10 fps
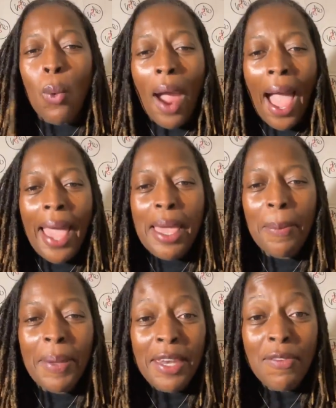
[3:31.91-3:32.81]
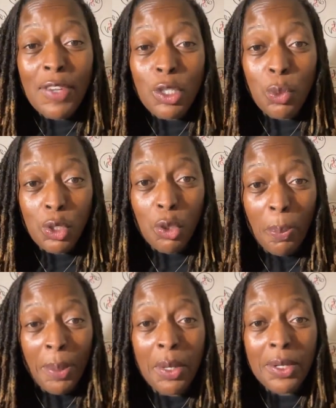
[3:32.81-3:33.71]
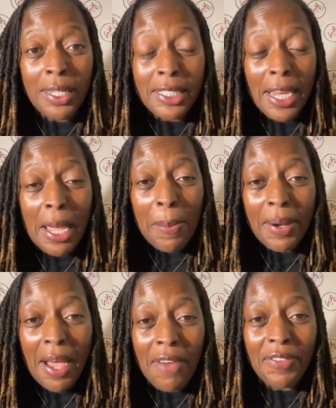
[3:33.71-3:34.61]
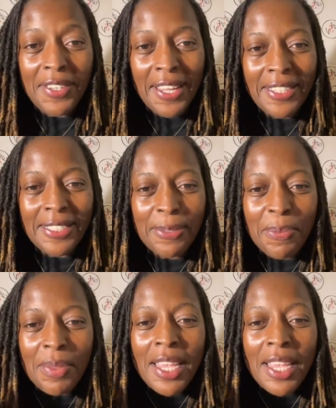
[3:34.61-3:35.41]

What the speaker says: where I help individuals to build unshakable confidence,